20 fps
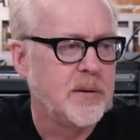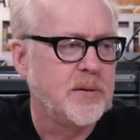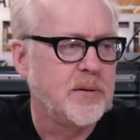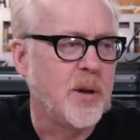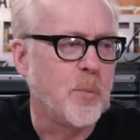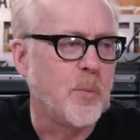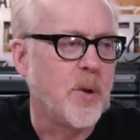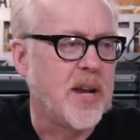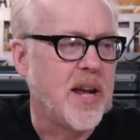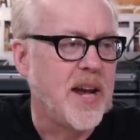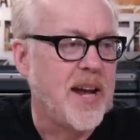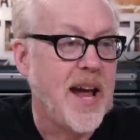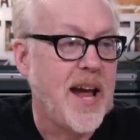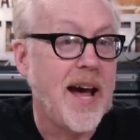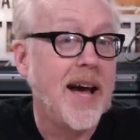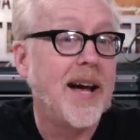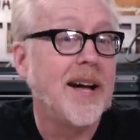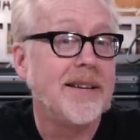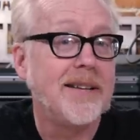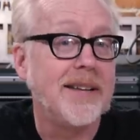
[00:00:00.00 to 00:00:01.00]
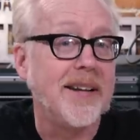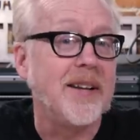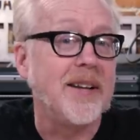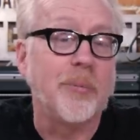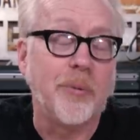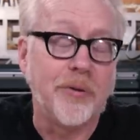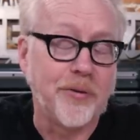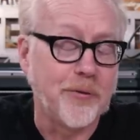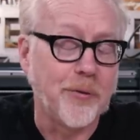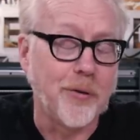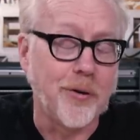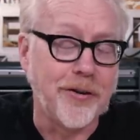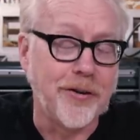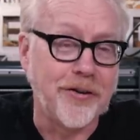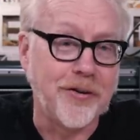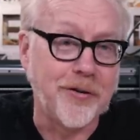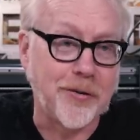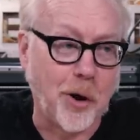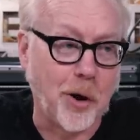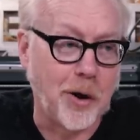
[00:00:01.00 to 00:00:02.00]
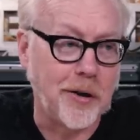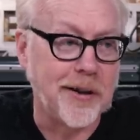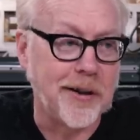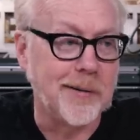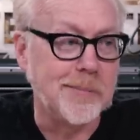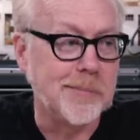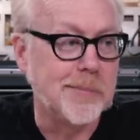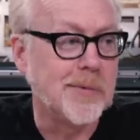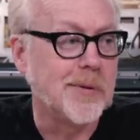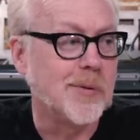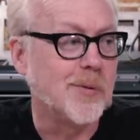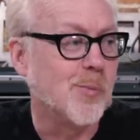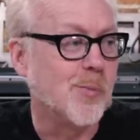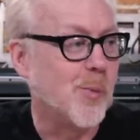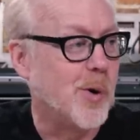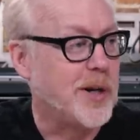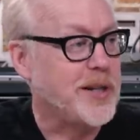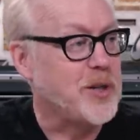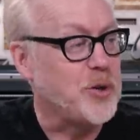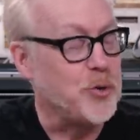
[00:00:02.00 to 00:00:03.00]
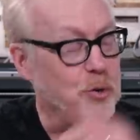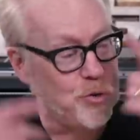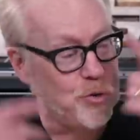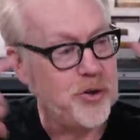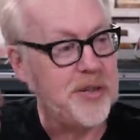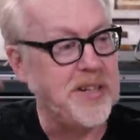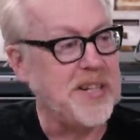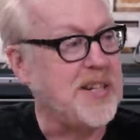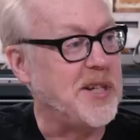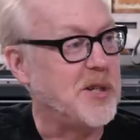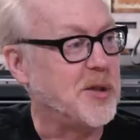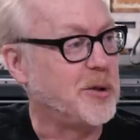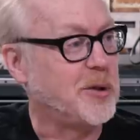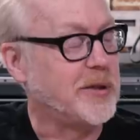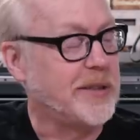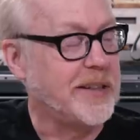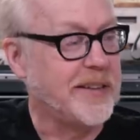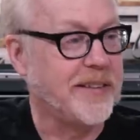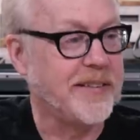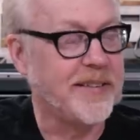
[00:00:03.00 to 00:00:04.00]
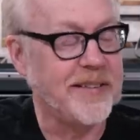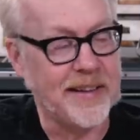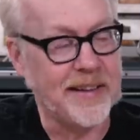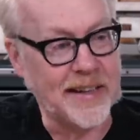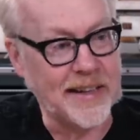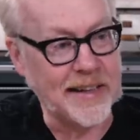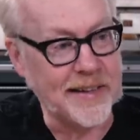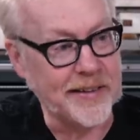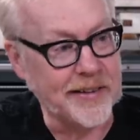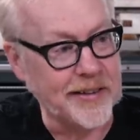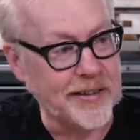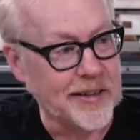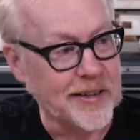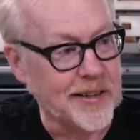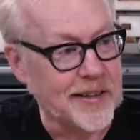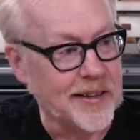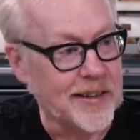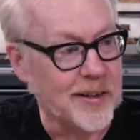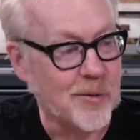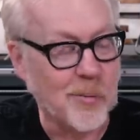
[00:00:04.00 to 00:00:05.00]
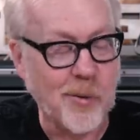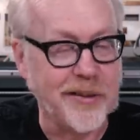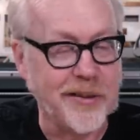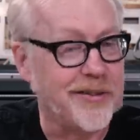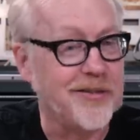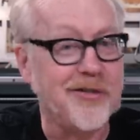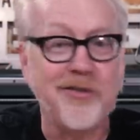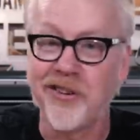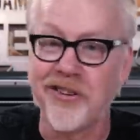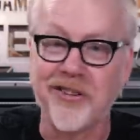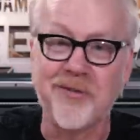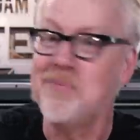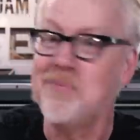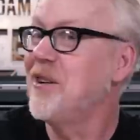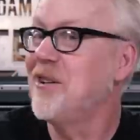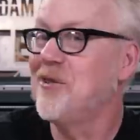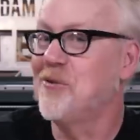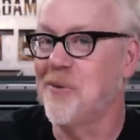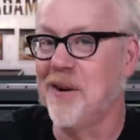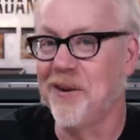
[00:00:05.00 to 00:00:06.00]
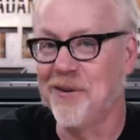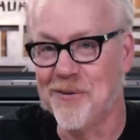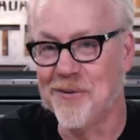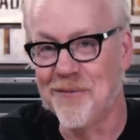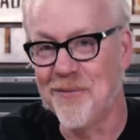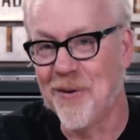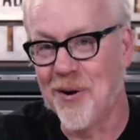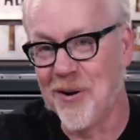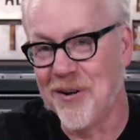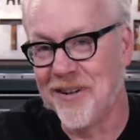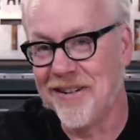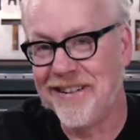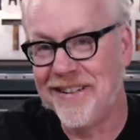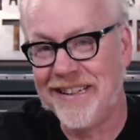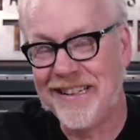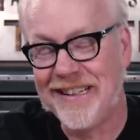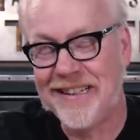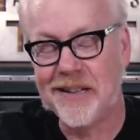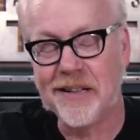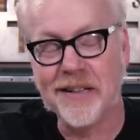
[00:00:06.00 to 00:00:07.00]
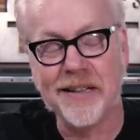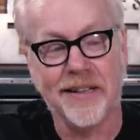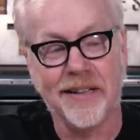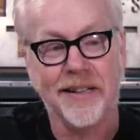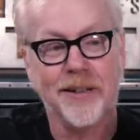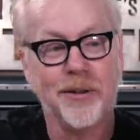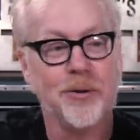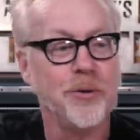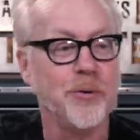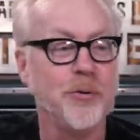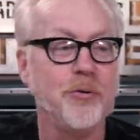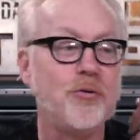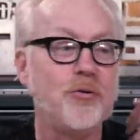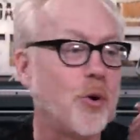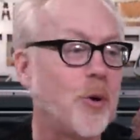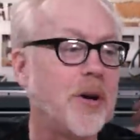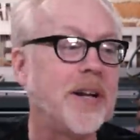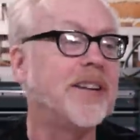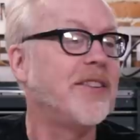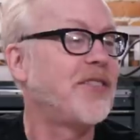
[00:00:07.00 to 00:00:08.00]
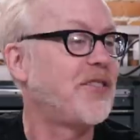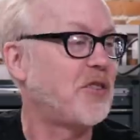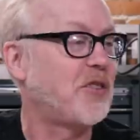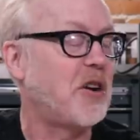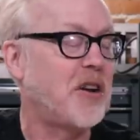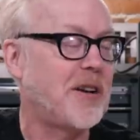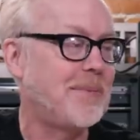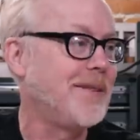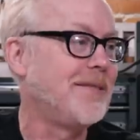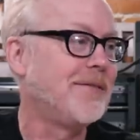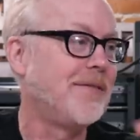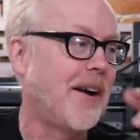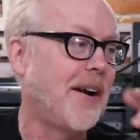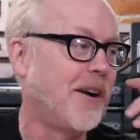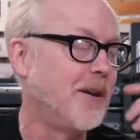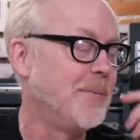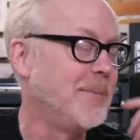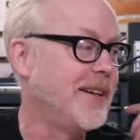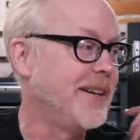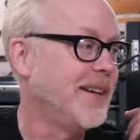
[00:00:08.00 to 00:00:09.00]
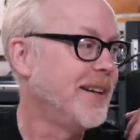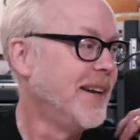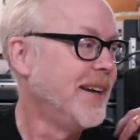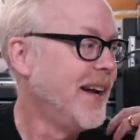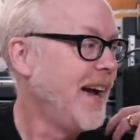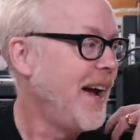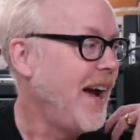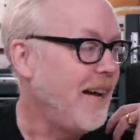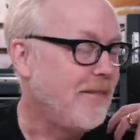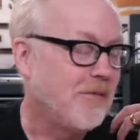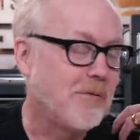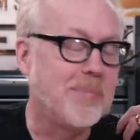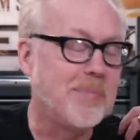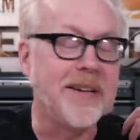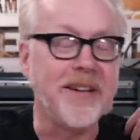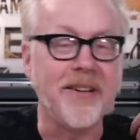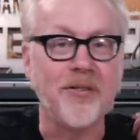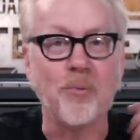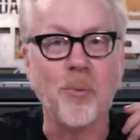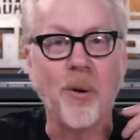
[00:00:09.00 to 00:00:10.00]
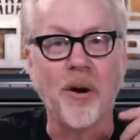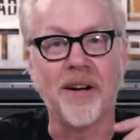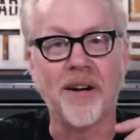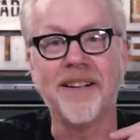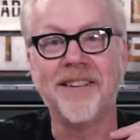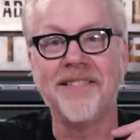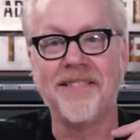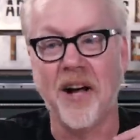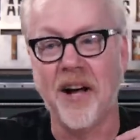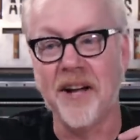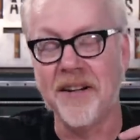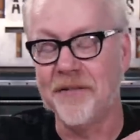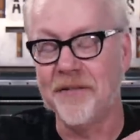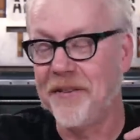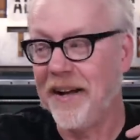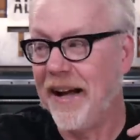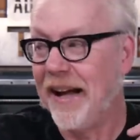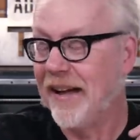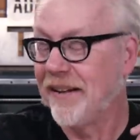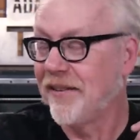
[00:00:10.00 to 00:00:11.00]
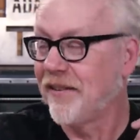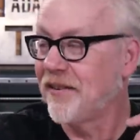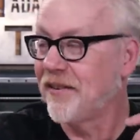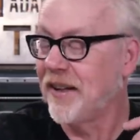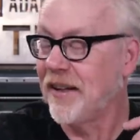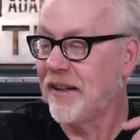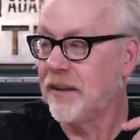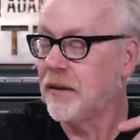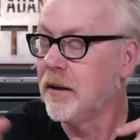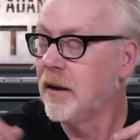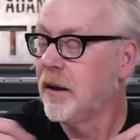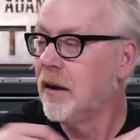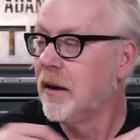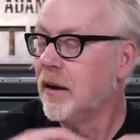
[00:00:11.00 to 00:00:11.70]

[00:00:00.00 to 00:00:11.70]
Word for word: now, when I add that it was for a startup, what you should hear is that it wasn't just being director of R&D. Uh, you join a startup environment, everybody is wearing a ton of hats, and